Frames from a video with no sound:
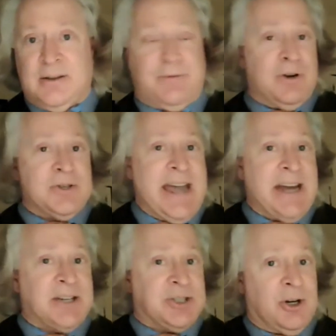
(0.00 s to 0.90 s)
the first
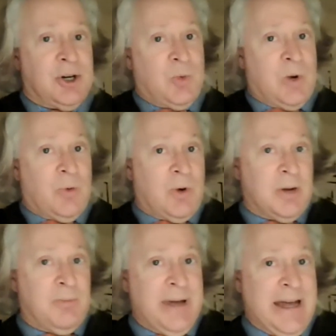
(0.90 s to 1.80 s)
act turn where we're
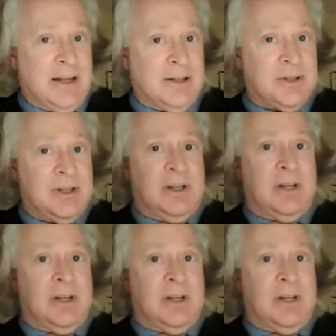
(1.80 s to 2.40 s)
compelled,